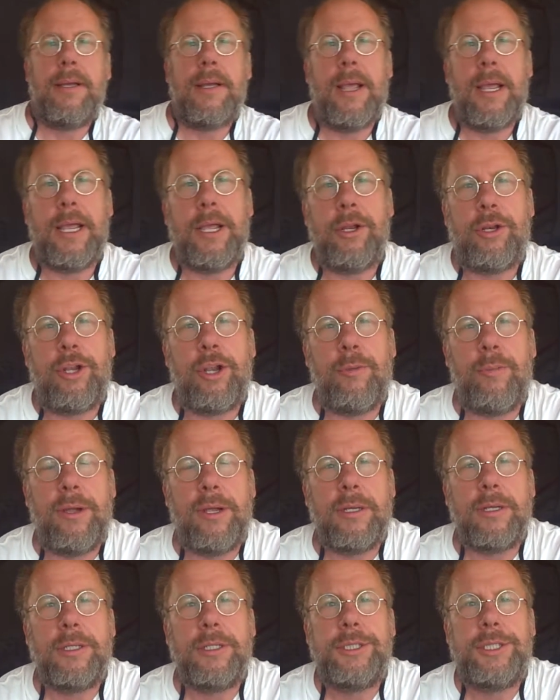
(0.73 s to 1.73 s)
Hey YouTube,
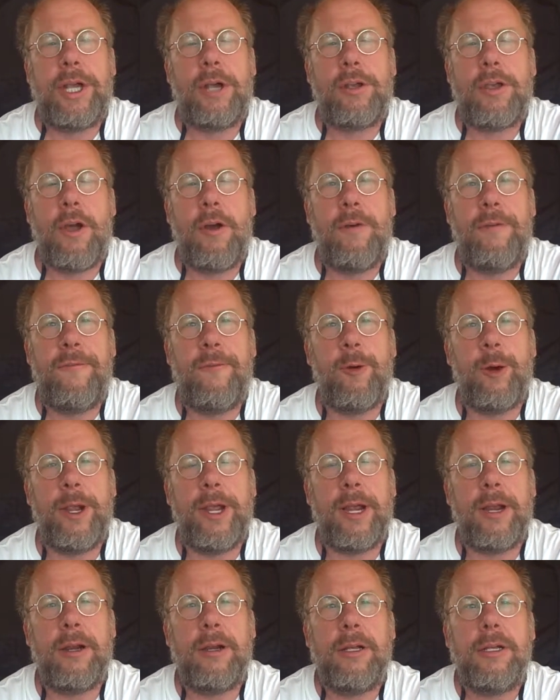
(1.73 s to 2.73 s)

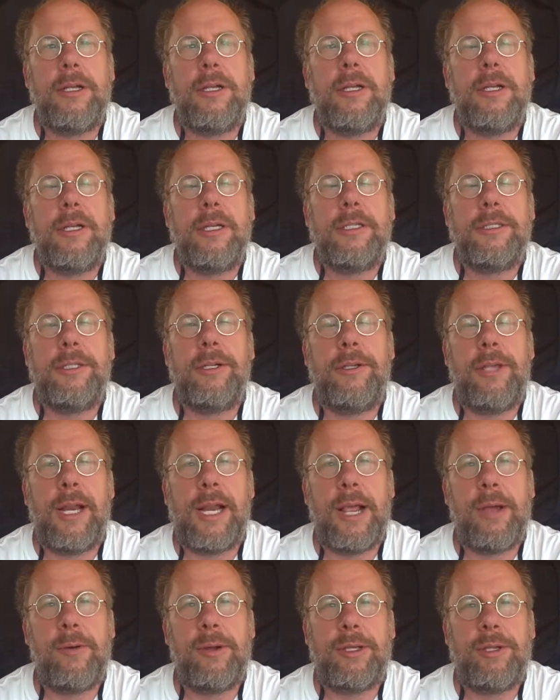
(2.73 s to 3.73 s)
Shulka04 here. So
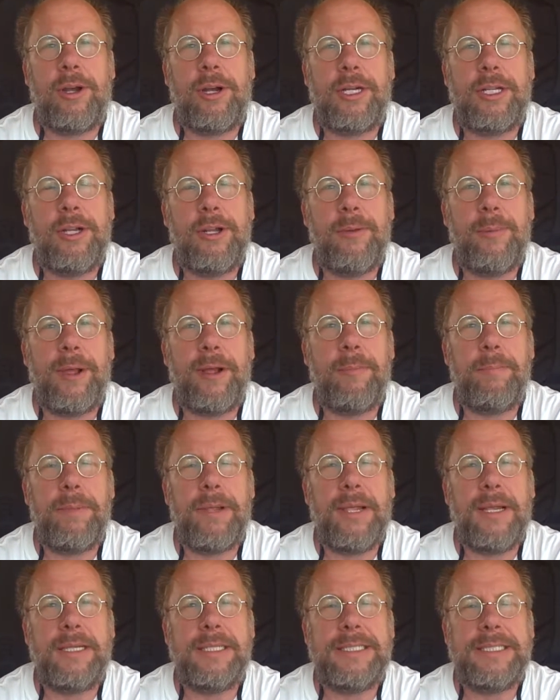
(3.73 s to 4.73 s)
today I want to talk to you about
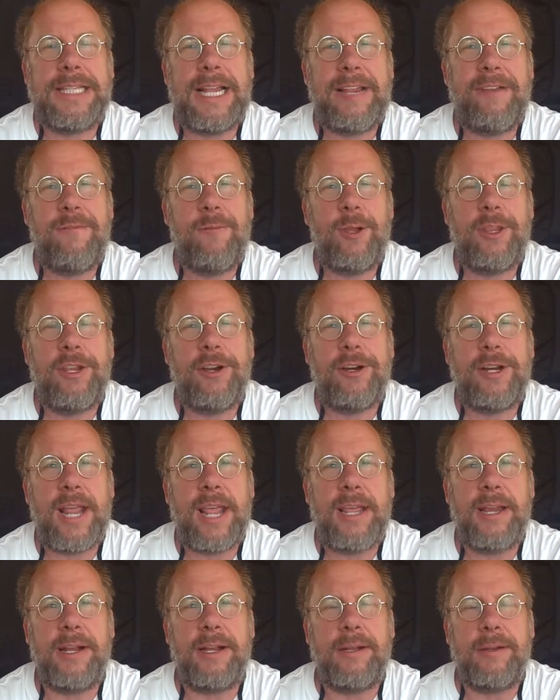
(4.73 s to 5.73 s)
being safe with your
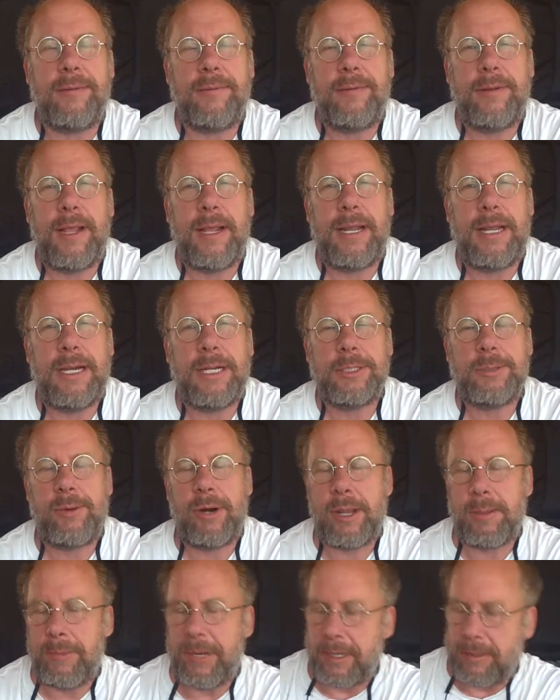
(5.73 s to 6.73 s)
data. And here's
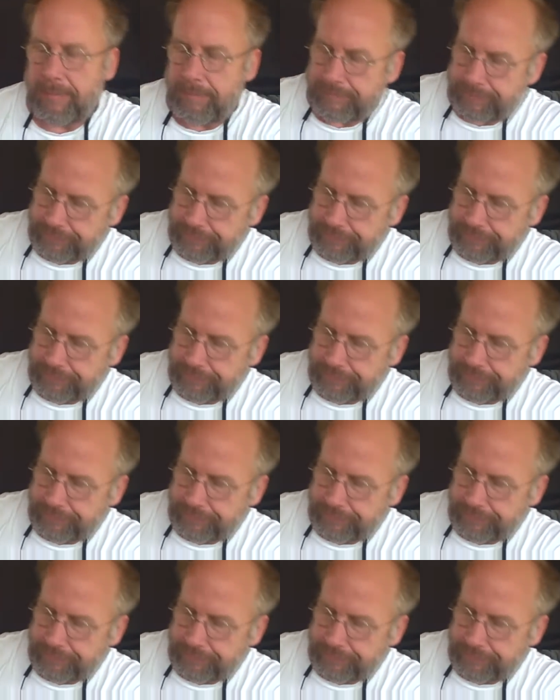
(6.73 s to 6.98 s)
what I mean.